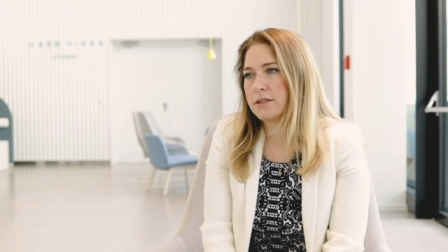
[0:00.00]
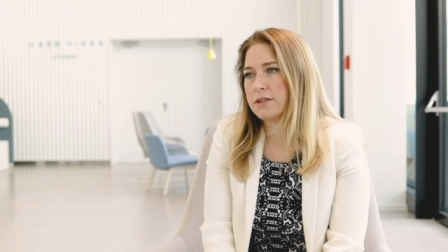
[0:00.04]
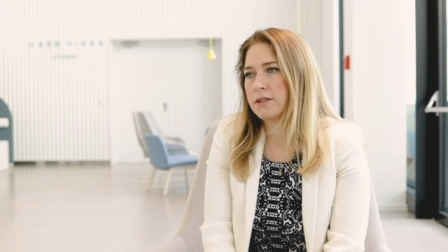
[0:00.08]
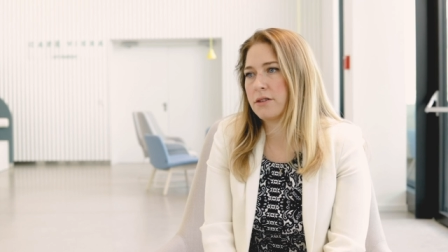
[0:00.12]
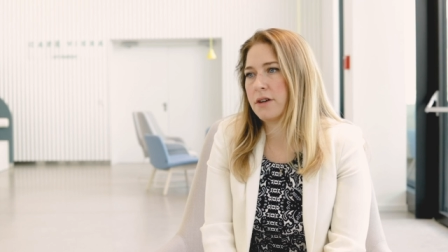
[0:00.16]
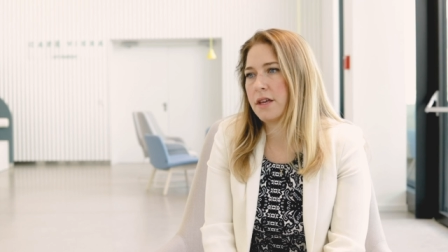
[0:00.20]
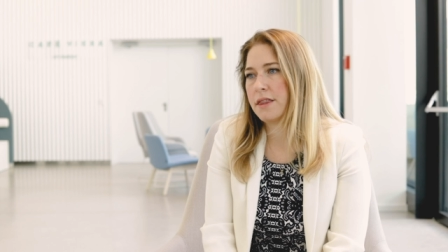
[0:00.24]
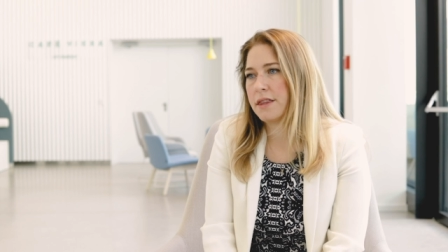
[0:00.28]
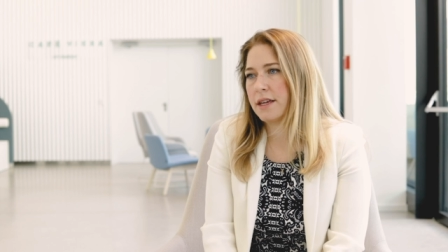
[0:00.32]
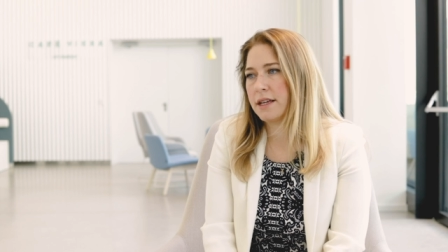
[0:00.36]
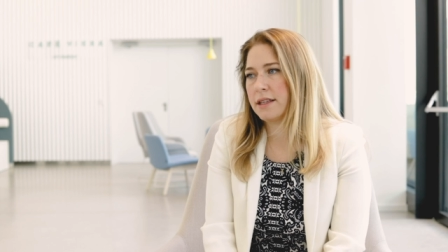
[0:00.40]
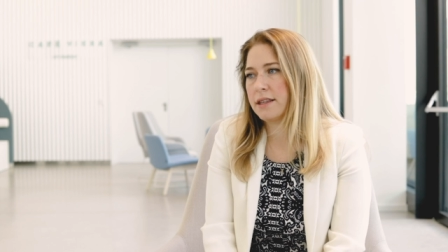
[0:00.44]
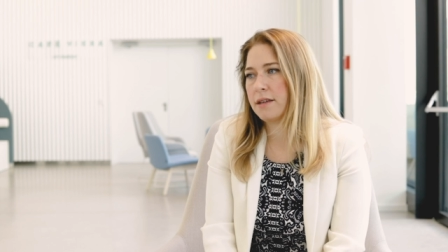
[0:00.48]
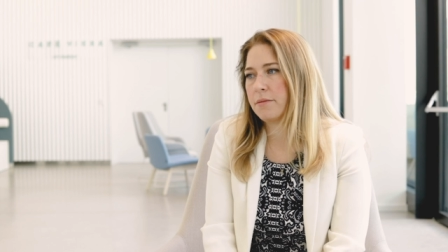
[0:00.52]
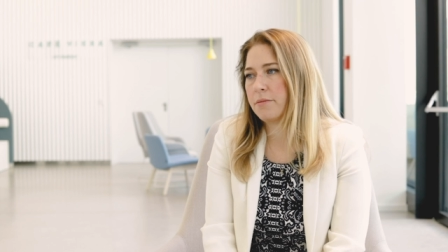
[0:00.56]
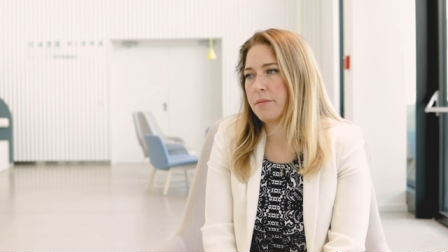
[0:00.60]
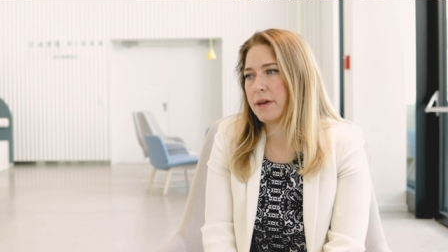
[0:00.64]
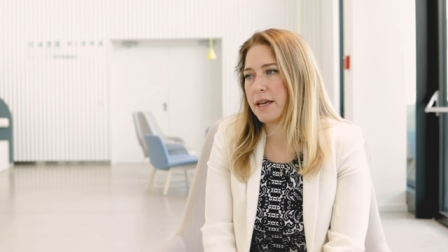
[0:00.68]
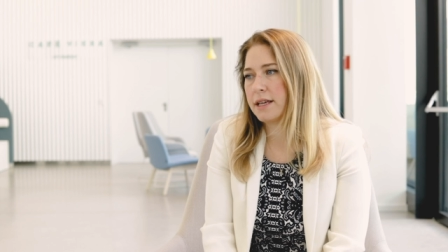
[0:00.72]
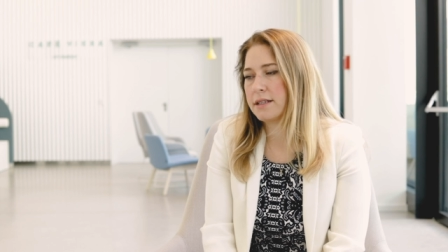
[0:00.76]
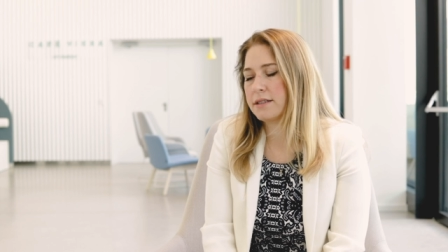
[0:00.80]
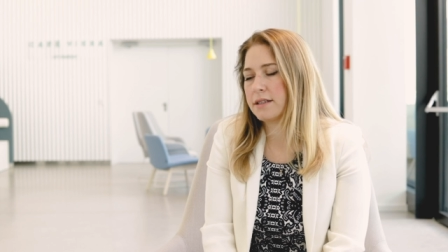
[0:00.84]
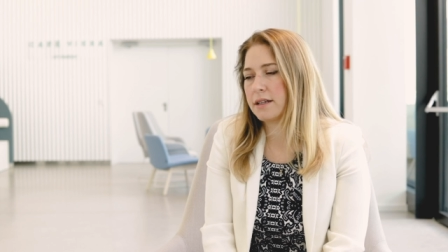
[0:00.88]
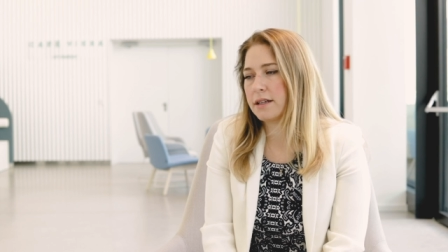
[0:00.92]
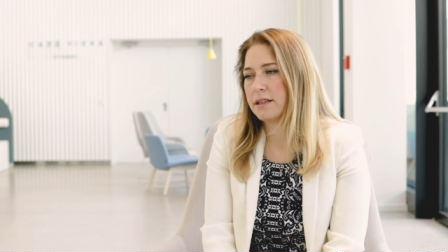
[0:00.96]
So I think that
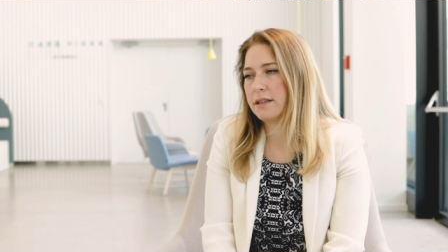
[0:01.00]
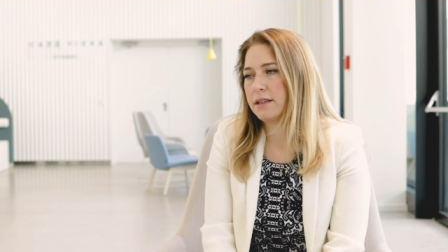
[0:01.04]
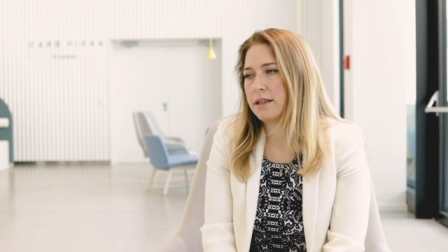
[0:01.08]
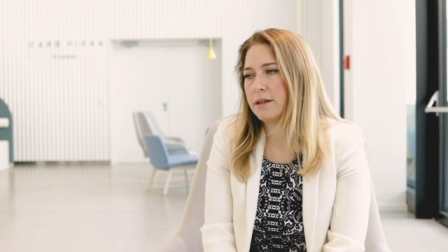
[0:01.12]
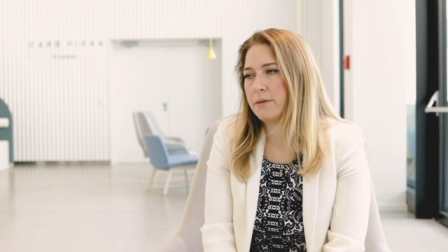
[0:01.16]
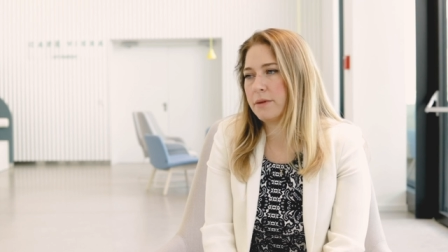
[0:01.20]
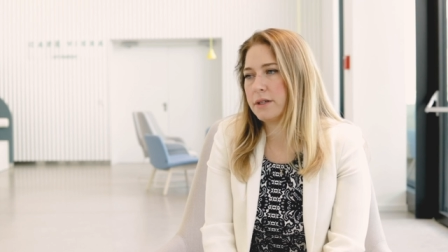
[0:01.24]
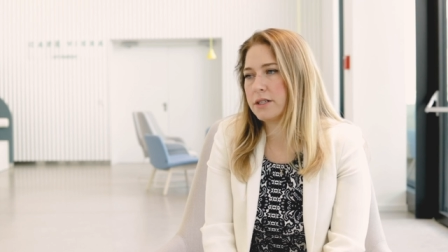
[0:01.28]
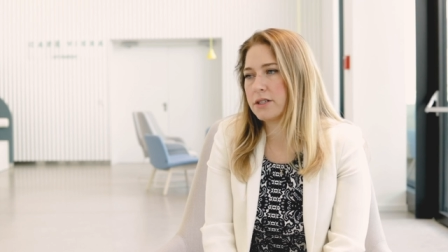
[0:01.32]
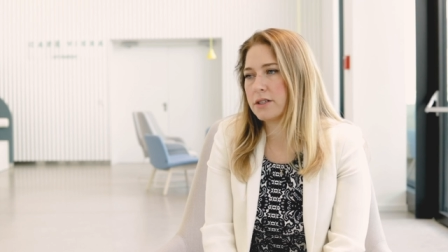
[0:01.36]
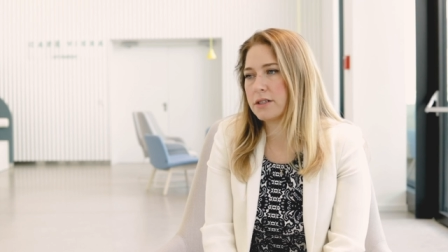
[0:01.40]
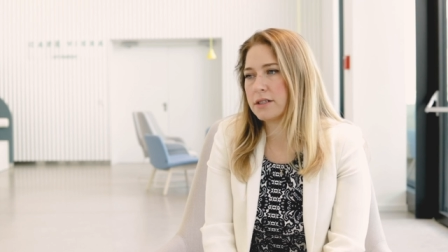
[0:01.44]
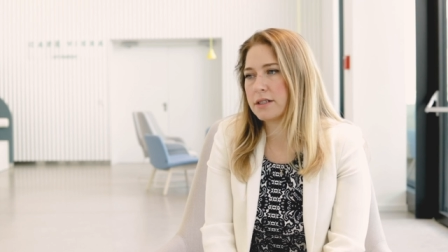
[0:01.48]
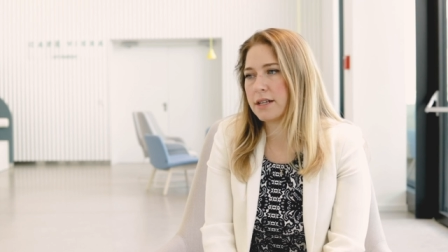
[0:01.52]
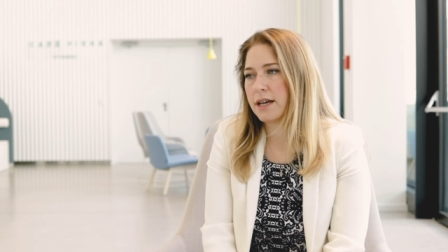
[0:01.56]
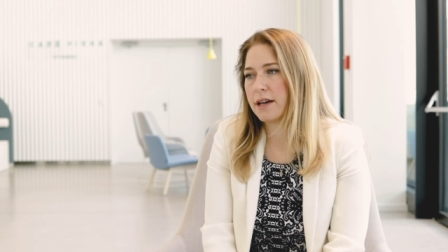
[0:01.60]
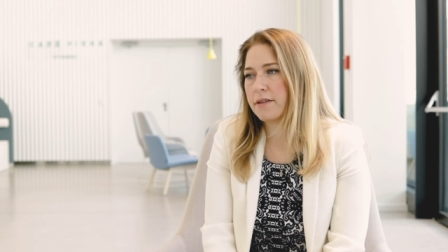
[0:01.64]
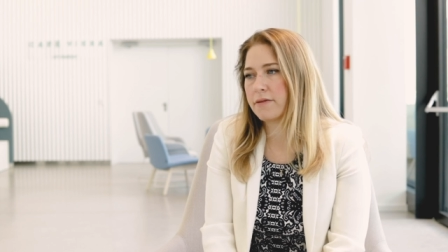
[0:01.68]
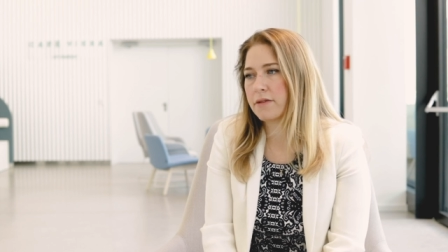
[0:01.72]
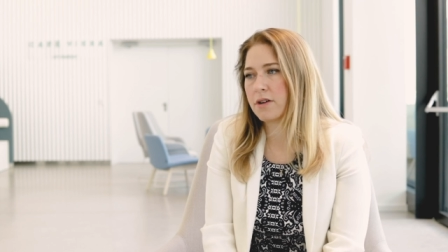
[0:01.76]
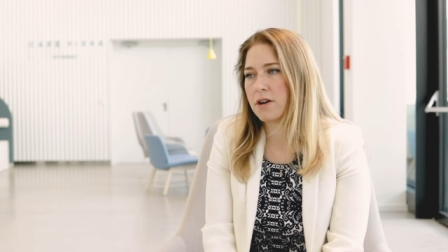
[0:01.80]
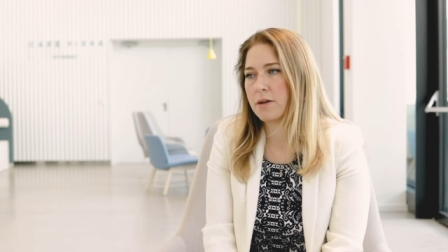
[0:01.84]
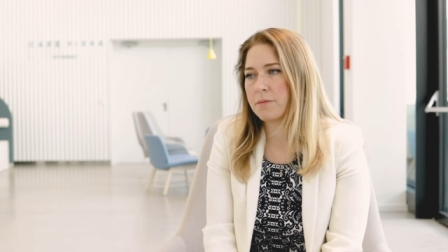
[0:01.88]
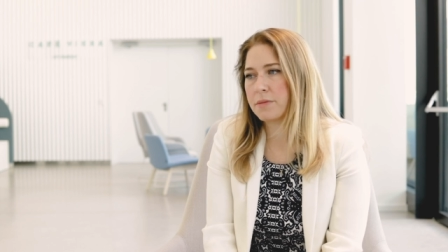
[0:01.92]
basically we just have